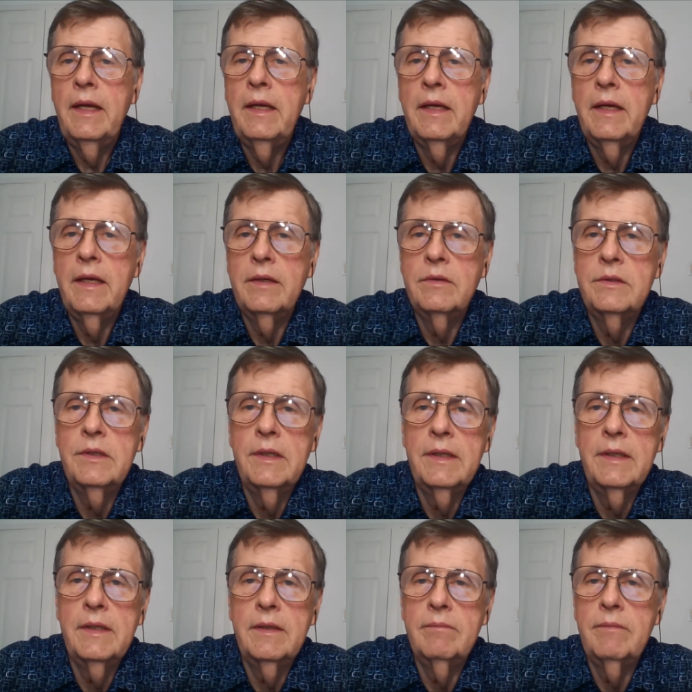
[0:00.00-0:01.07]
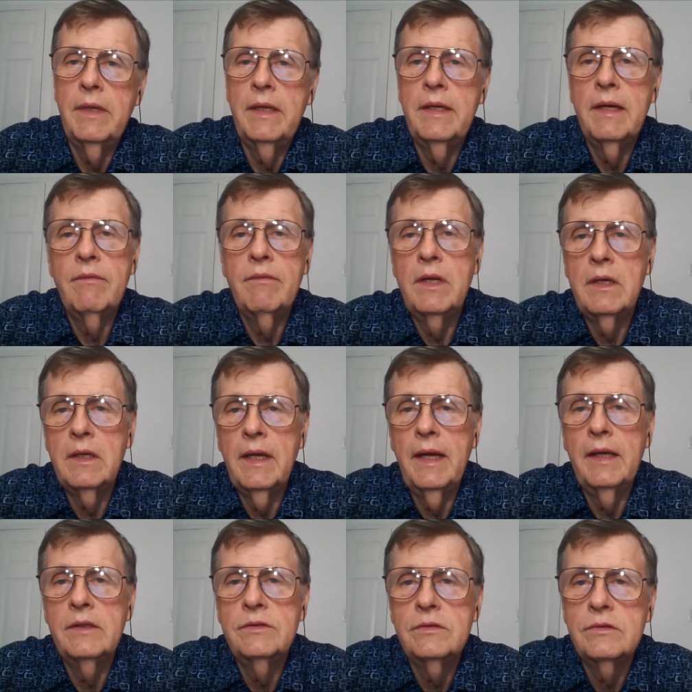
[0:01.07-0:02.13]
and in every
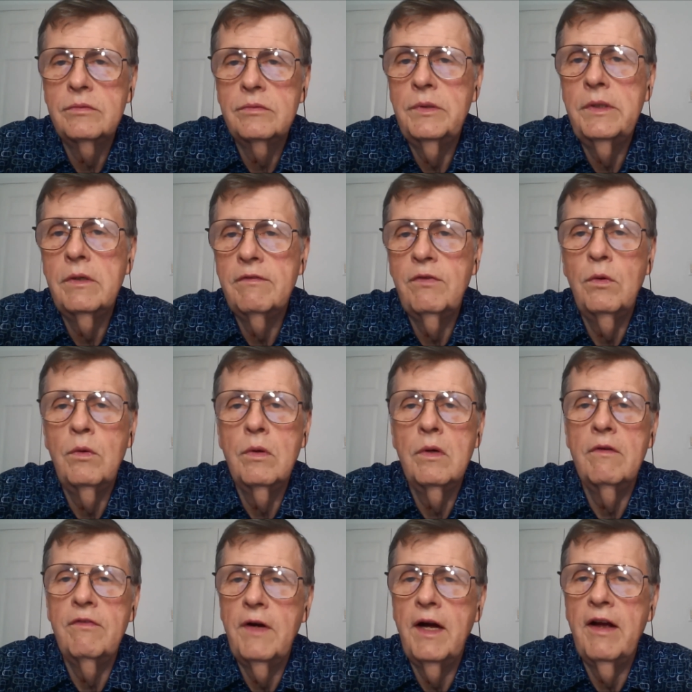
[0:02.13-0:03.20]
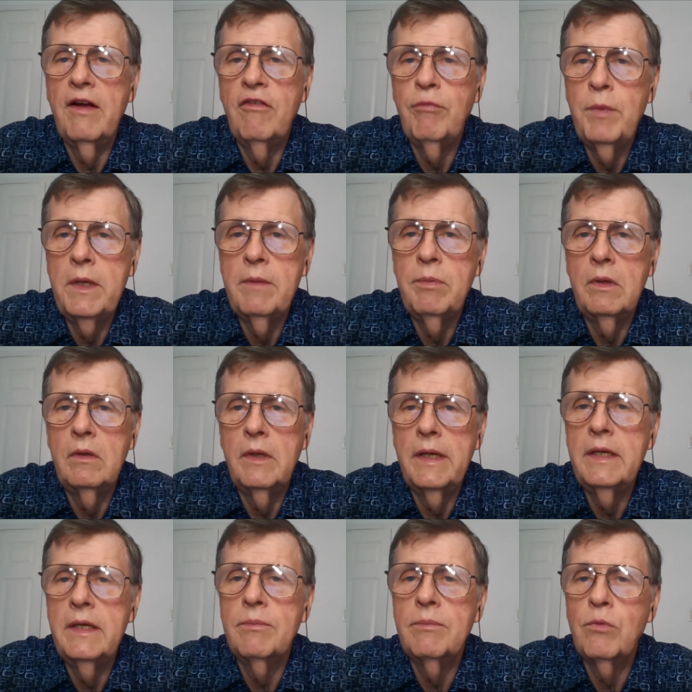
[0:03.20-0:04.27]
class 3 or 4 or 5 people
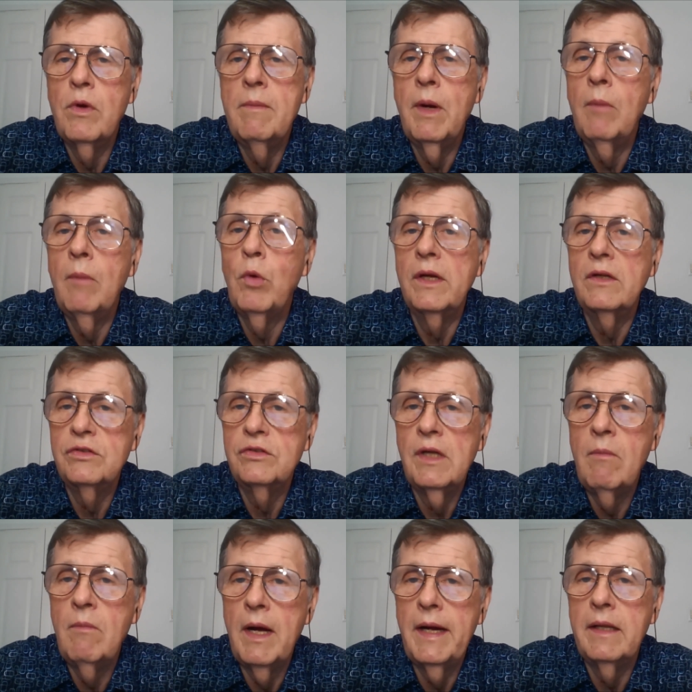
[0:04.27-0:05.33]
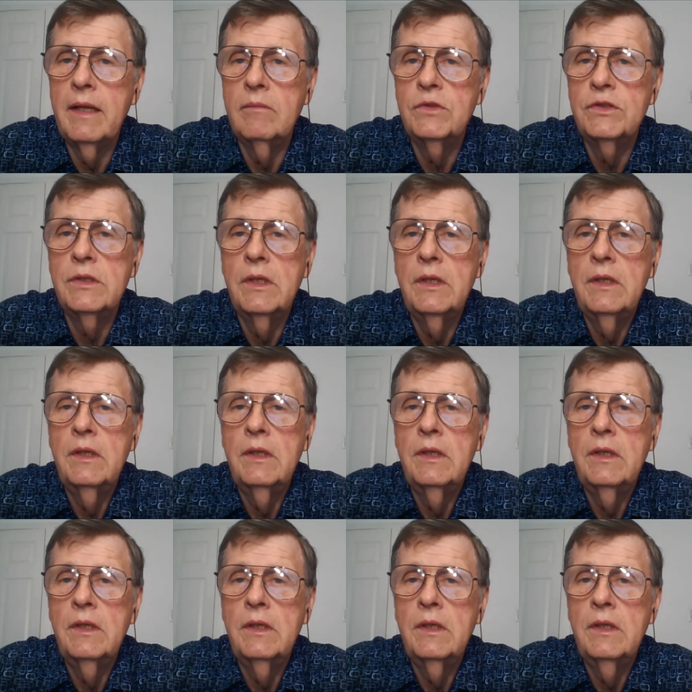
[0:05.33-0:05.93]
end up remembering some items